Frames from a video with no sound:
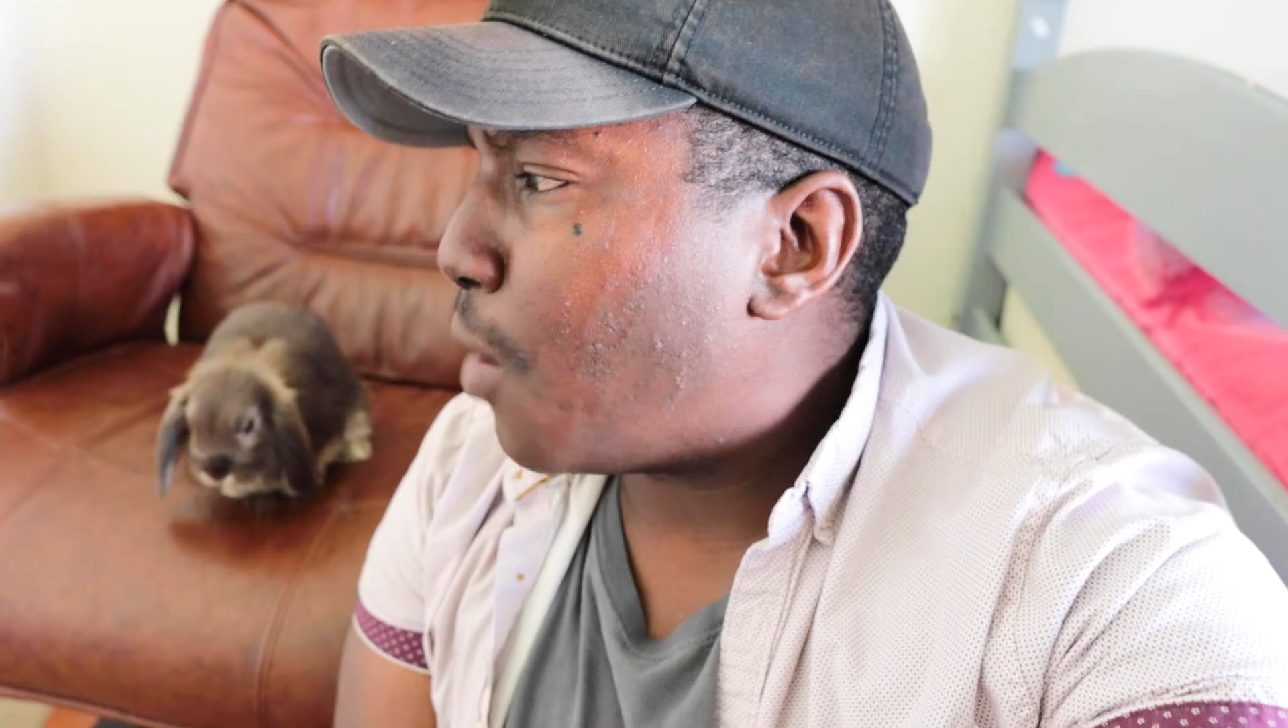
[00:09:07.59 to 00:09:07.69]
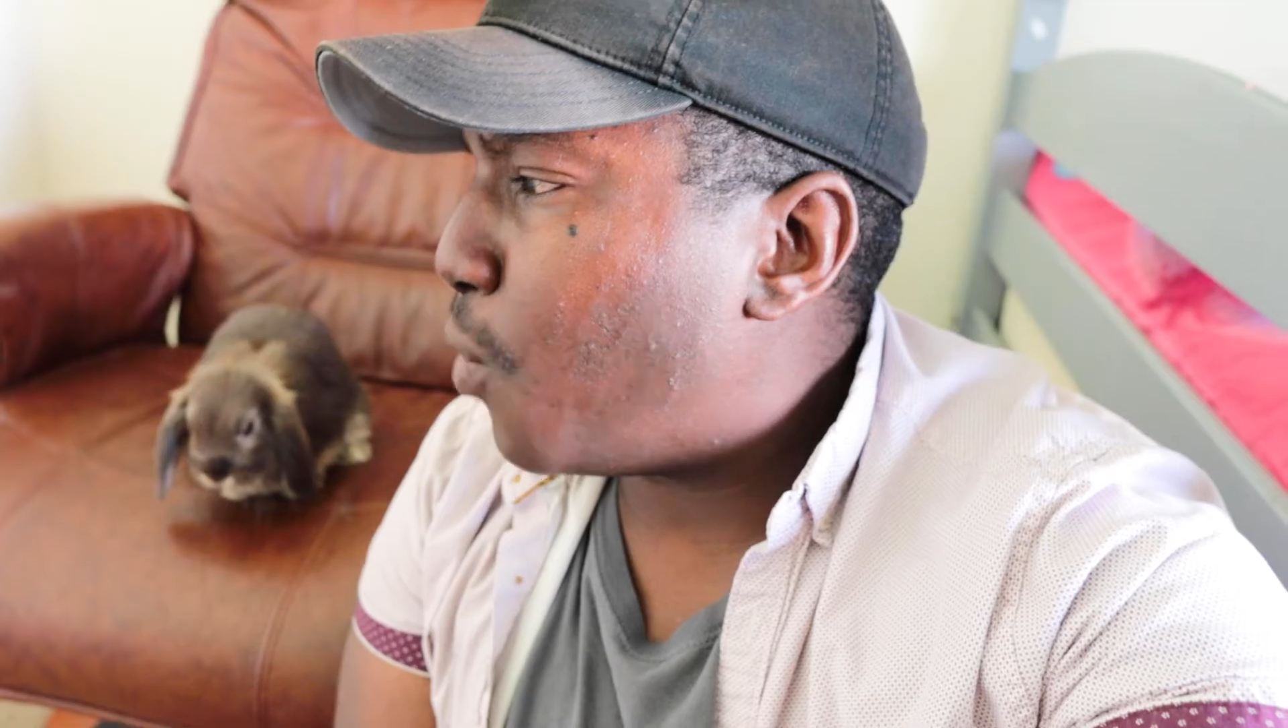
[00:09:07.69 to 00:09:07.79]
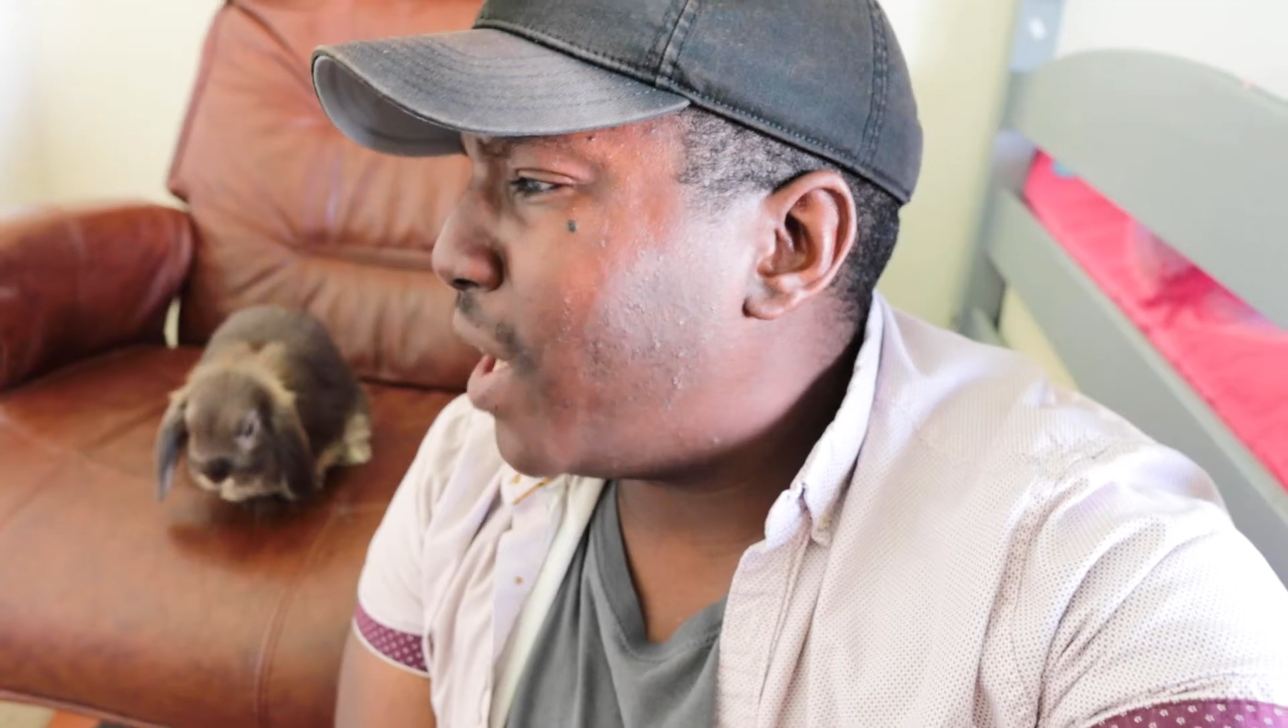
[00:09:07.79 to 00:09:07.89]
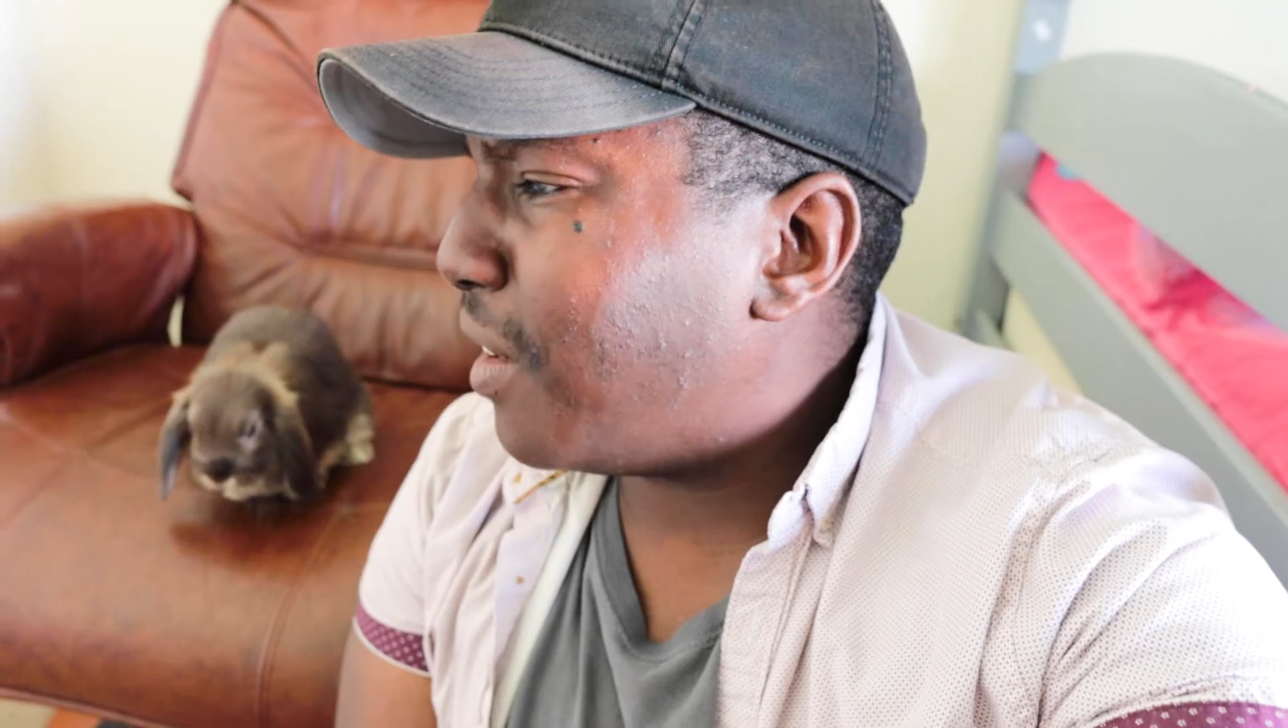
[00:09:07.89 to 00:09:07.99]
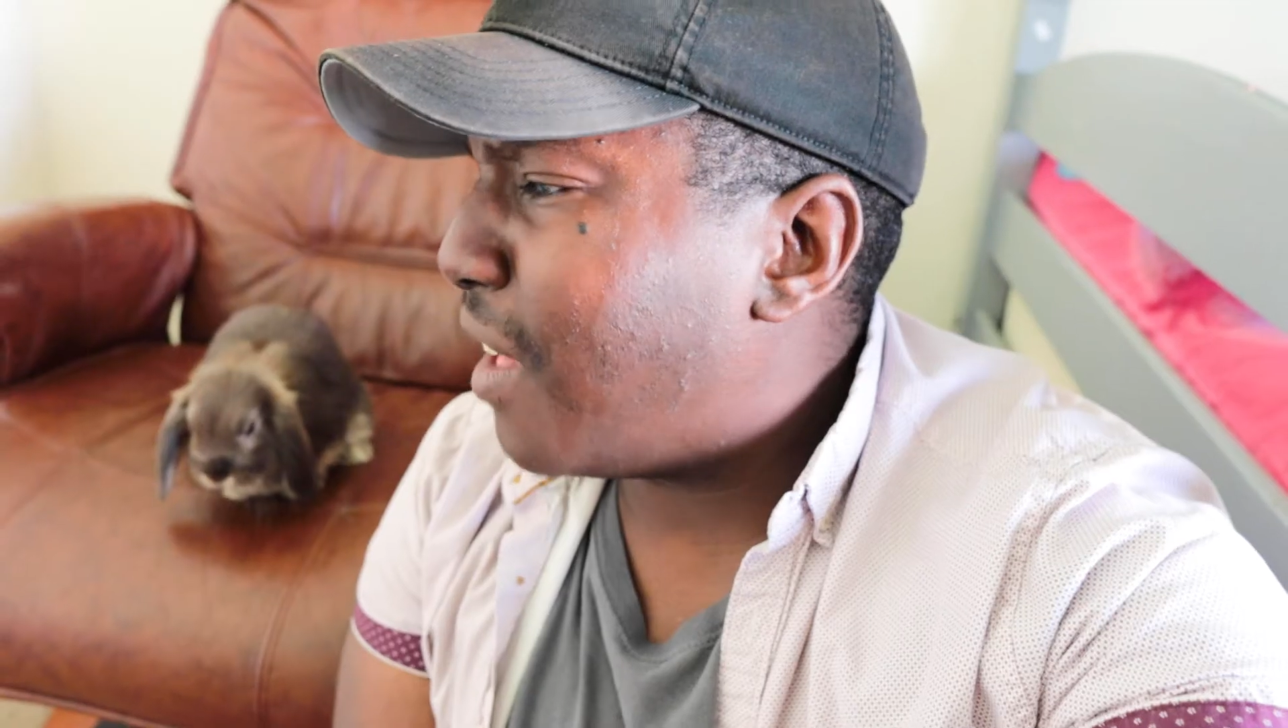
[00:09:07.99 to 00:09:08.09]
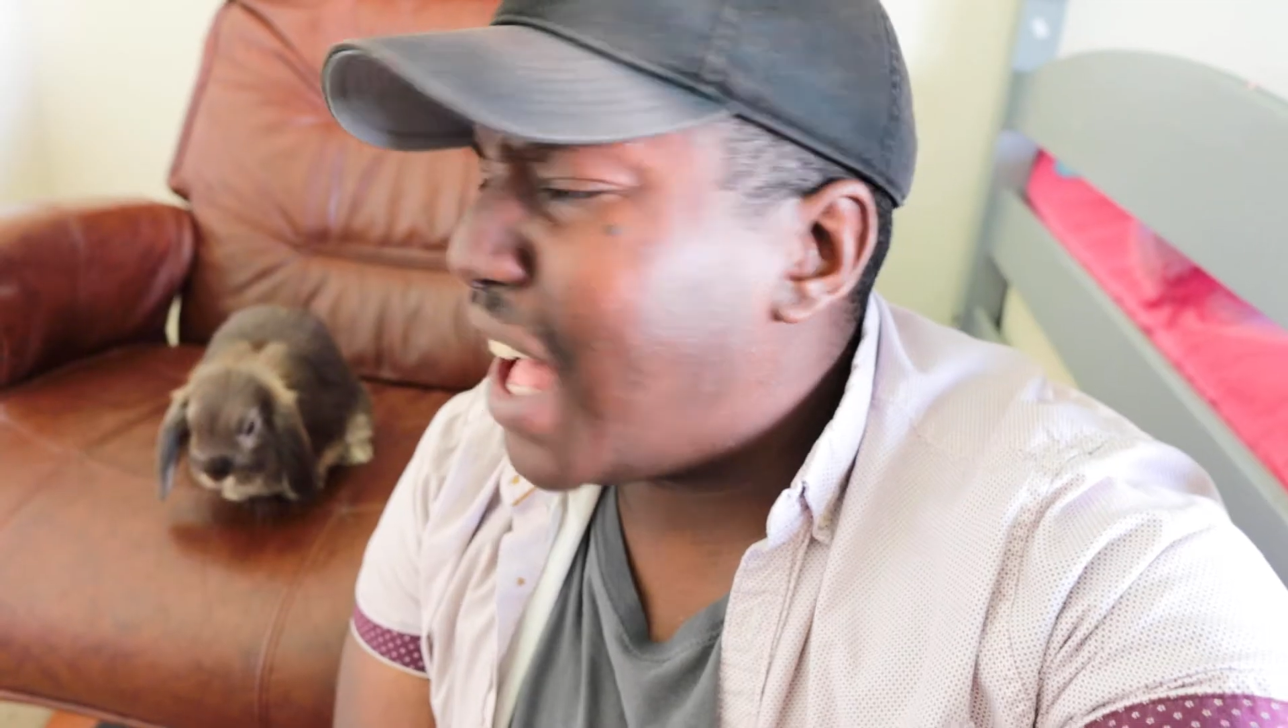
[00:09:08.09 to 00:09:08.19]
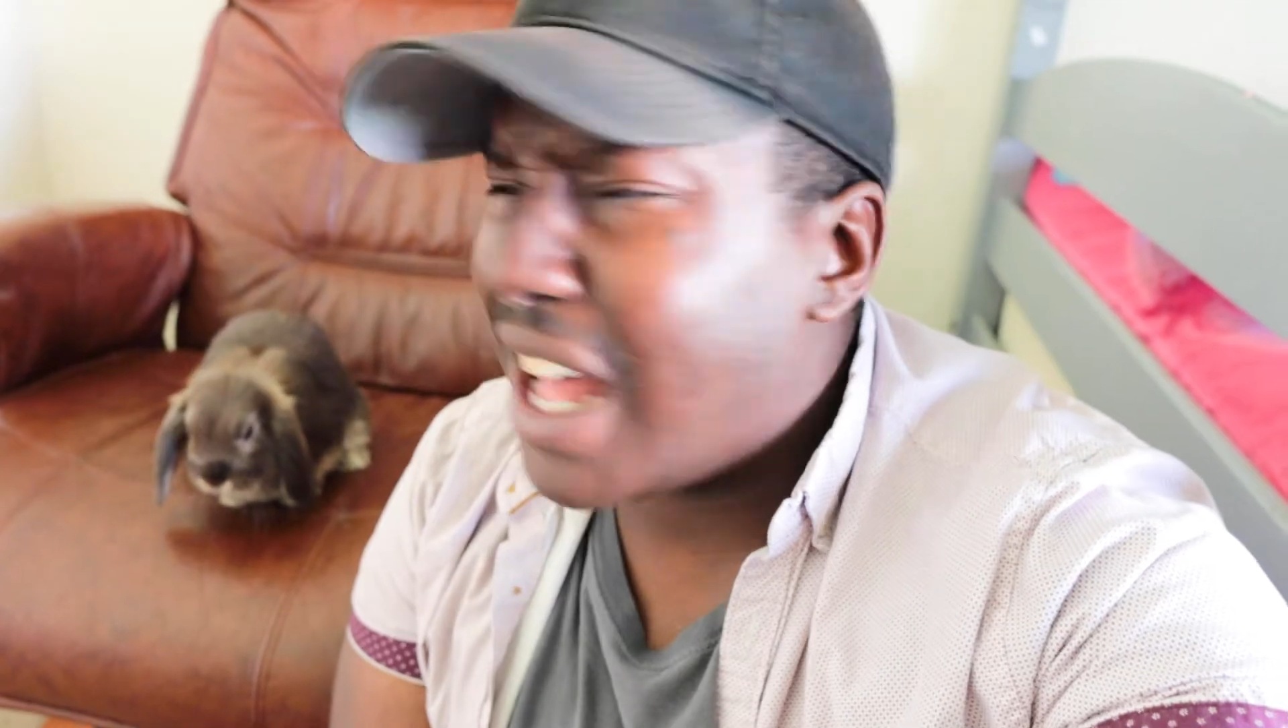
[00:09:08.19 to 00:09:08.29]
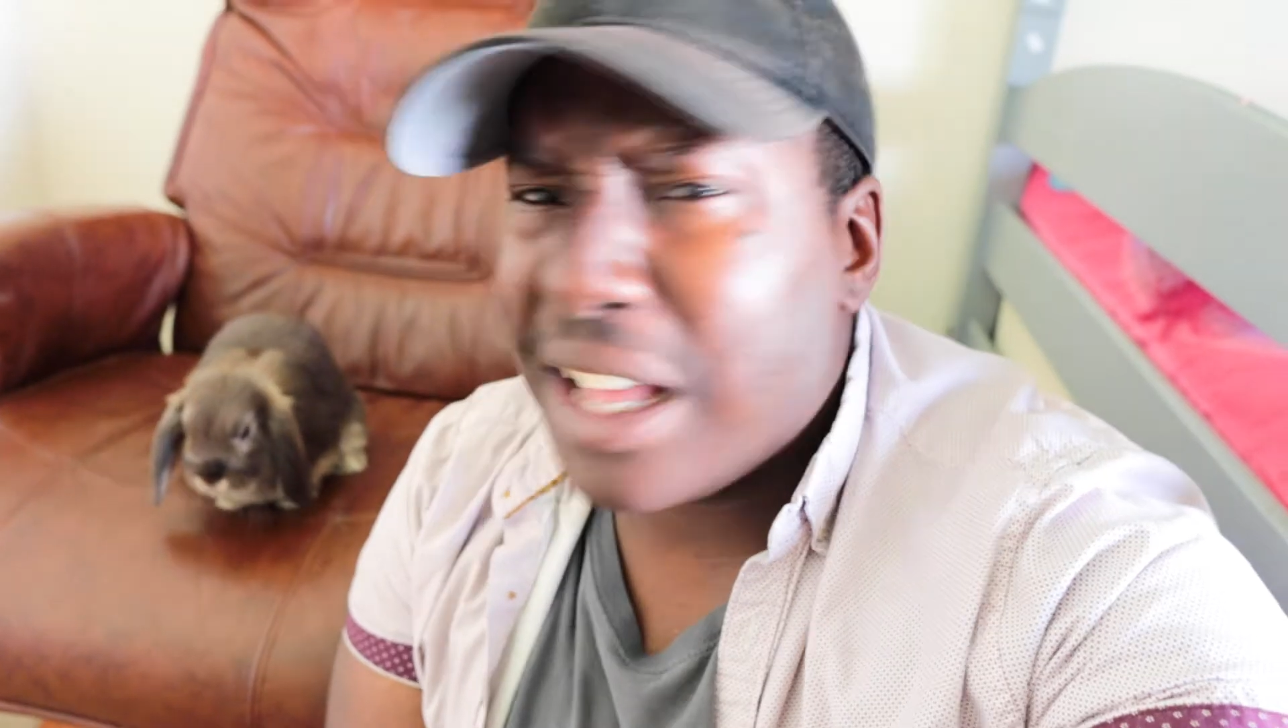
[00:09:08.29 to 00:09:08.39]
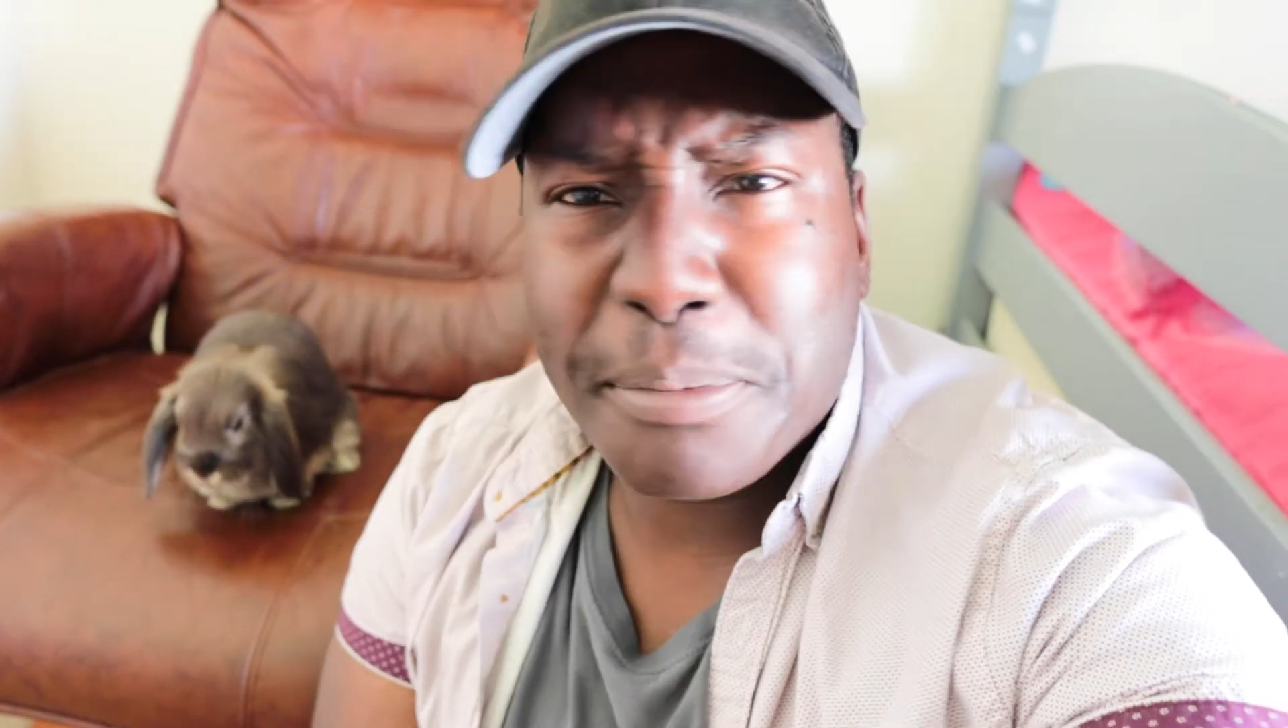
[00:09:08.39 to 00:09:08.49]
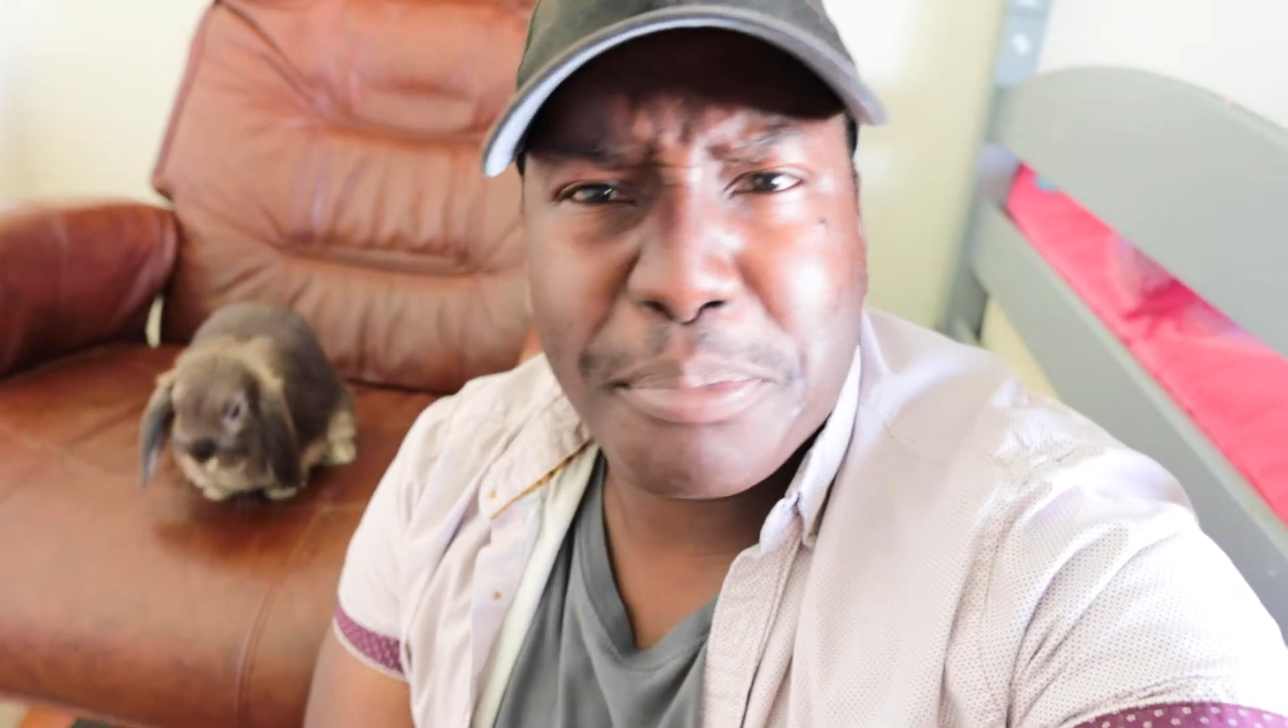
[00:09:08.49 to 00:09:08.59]
A riddle,
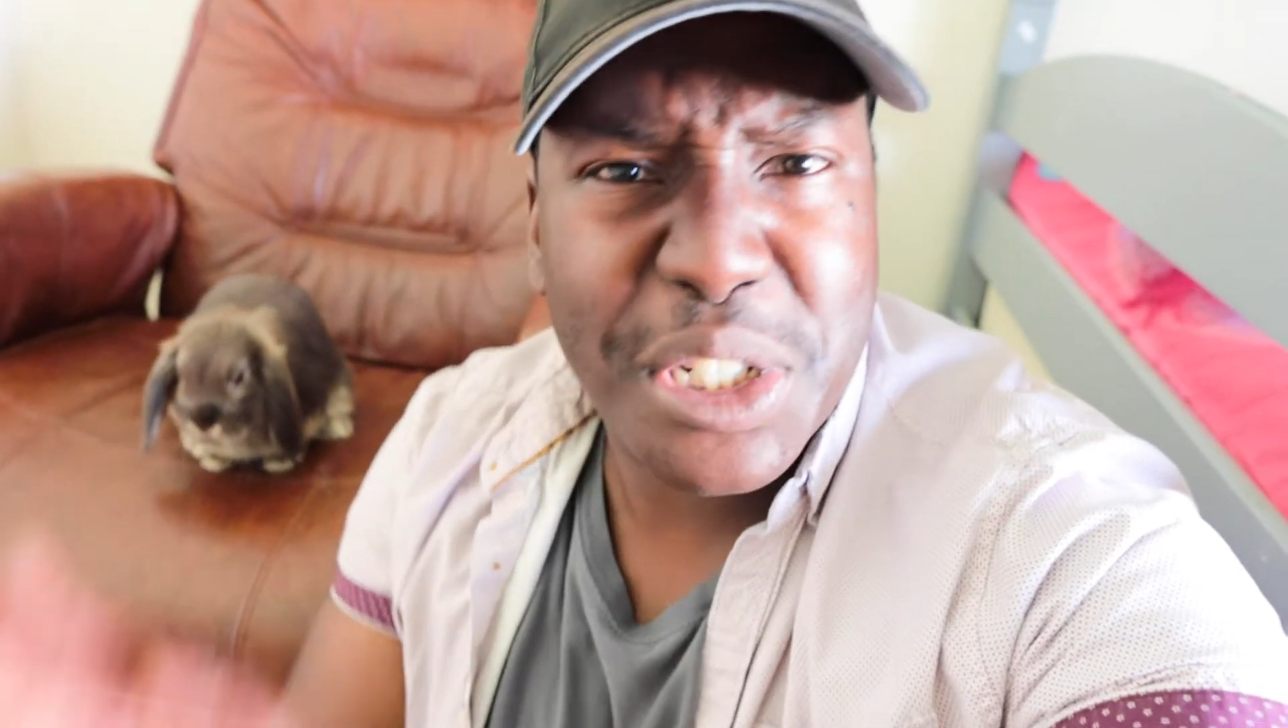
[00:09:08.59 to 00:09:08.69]
huh?